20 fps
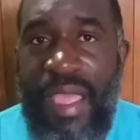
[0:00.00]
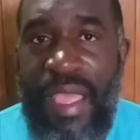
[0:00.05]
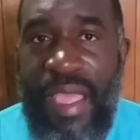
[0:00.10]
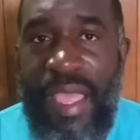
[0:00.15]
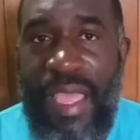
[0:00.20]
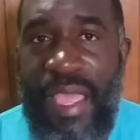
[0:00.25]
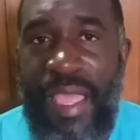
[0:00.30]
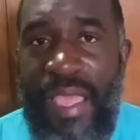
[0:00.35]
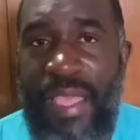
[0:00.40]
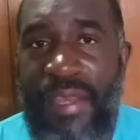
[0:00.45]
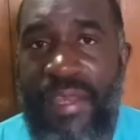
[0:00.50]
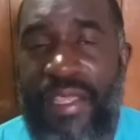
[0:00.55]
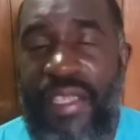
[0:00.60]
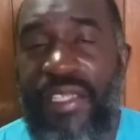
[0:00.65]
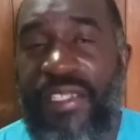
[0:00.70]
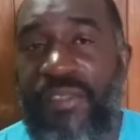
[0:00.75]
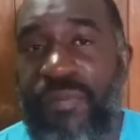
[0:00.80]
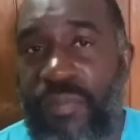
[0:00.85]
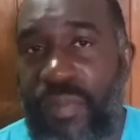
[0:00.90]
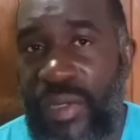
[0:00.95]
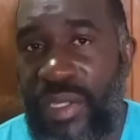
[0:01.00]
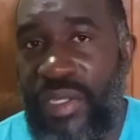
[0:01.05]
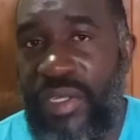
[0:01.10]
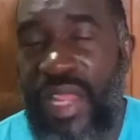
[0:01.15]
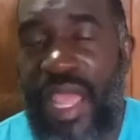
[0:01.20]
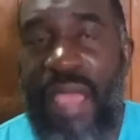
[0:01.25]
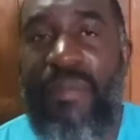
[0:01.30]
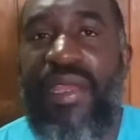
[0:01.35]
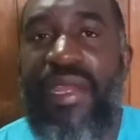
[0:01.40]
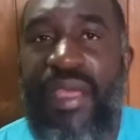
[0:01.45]
and it's
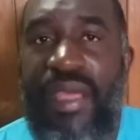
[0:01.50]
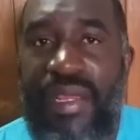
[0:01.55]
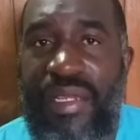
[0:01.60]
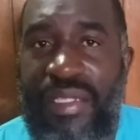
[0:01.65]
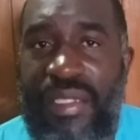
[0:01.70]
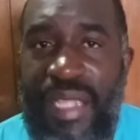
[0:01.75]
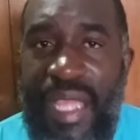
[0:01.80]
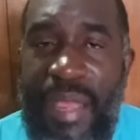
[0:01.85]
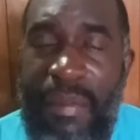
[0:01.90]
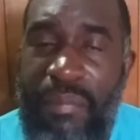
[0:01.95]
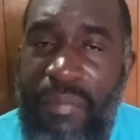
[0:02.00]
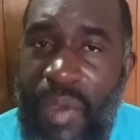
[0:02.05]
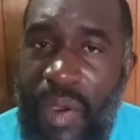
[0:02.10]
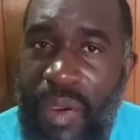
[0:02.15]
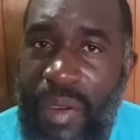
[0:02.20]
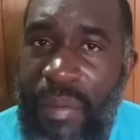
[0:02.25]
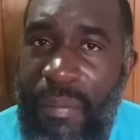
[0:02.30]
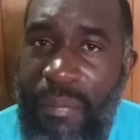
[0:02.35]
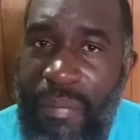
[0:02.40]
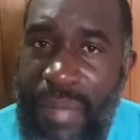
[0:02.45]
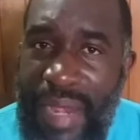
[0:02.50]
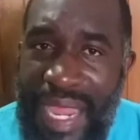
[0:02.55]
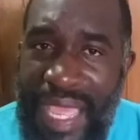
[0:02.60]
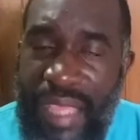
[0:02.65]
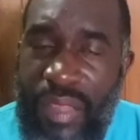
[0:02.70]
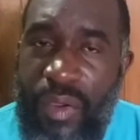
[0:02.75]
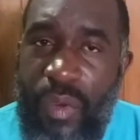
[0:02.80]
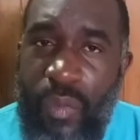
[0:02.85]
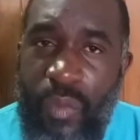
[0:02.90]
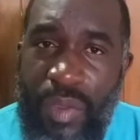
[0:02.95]
predominant among
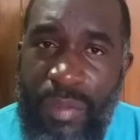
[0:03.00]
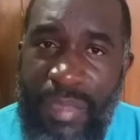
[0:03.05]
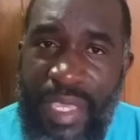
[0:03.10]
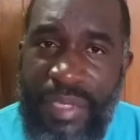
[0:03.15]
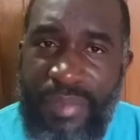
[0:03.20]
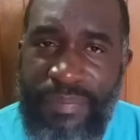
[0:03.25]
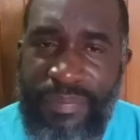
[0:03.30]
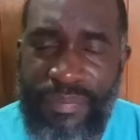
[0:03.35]
black women.